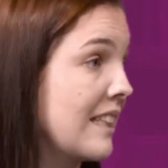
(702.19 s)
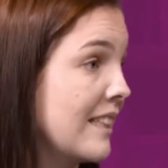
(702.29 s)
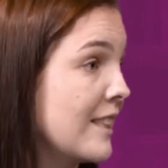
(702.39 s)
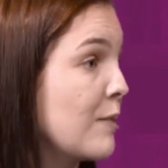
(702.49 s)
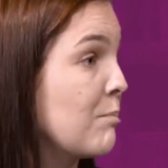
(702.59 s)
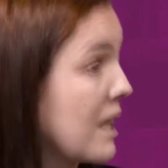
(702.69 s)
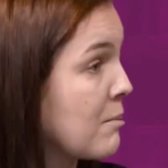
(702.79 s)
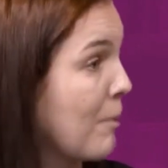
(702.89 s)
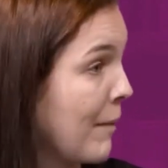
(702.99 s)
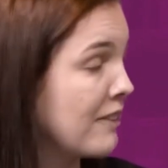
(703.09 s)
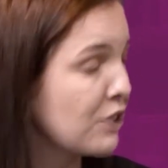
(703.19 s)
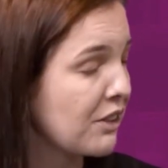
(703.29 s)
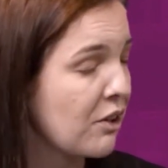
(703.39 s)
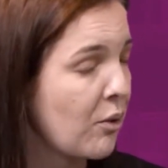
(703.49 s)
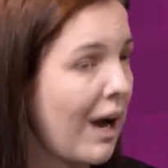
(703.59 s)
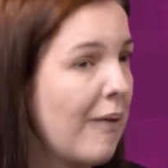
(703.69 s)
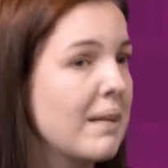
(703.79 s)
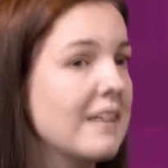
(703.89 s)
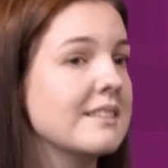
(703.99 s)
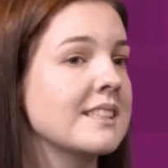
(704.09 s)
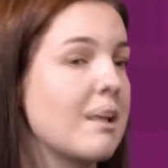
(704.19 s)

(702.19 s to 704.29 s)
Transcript: the minimum entry requirement.